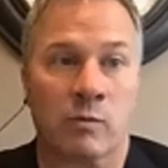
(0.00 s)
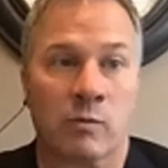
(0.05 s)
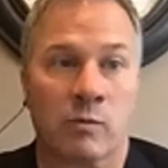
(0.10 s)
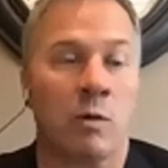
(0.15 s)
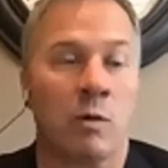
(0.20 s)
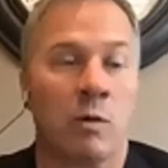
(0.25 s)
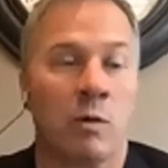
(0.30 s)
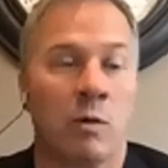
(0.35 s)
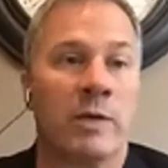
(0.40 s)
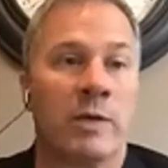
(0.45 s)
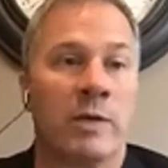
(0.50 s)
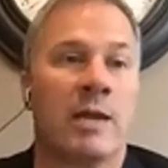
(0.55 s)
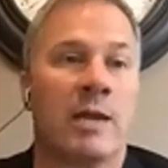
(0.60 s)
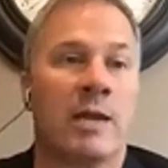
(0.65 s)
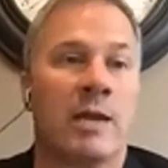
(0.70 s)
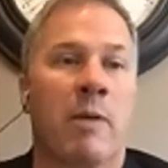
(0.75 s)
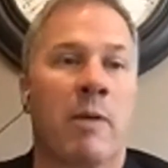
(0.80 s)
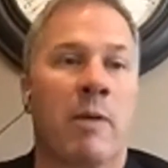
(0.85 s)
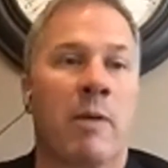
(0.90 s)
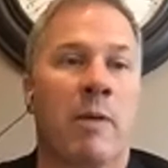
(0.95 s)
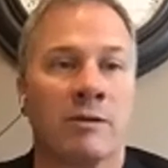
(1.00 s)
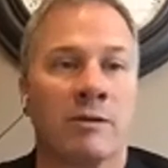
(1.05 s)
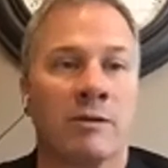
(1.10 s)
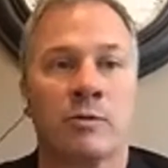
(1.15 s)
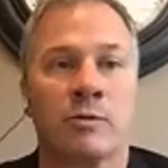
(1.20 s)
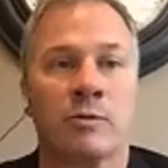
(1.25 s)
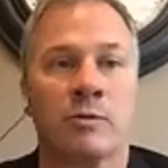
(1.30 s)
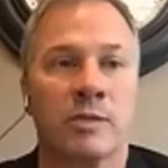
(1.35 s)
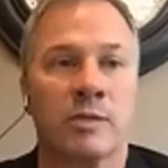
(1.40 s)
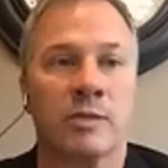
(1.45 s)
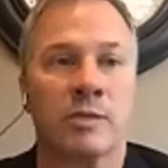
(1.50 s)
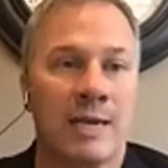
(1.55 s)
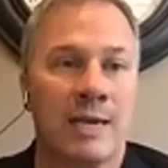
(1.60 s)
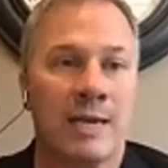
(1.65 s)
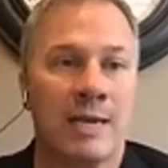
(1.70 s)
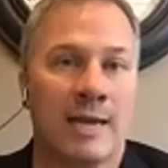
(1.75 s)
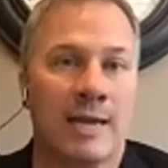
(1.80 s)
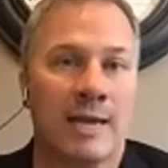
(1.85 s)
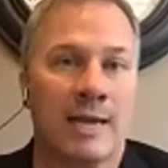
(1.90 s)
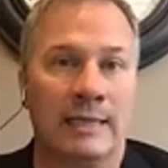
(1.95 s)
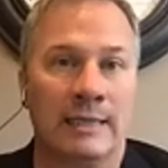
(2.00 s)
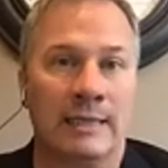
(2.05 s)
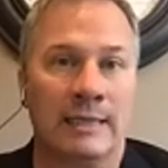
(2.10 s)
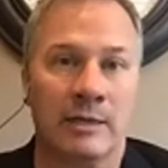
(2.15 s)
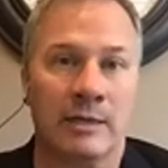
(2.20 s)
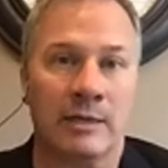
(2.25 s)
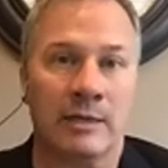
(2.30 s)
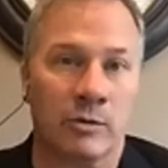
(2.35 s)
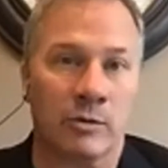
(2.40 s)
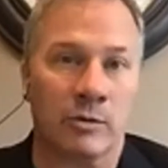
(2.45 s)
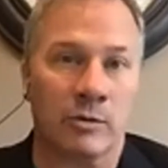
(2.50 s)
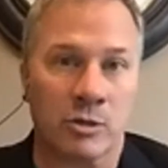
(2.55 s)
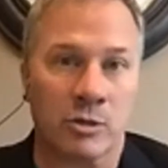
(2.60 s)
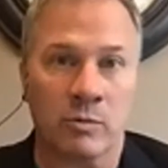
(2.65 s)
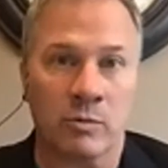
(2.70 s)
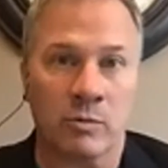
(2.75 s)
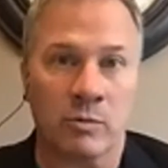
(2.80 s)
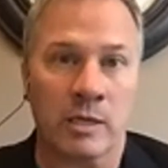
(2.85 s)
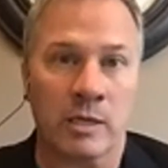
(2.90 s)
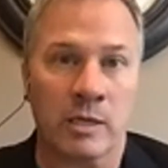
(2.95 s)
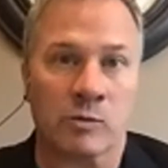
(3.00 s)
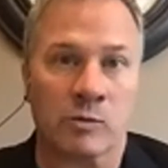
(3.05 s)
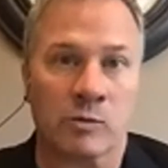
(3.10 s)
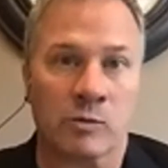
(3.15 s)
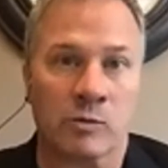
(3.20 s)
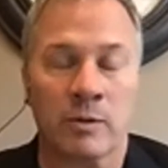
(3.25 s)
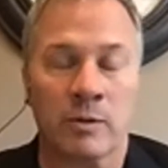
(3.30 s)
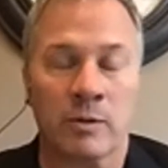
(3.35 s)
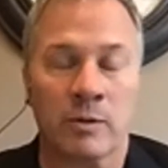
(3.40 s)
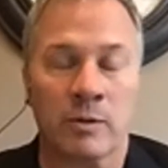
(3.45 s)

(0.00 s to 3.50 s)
When we take pastors and leaders to Israel,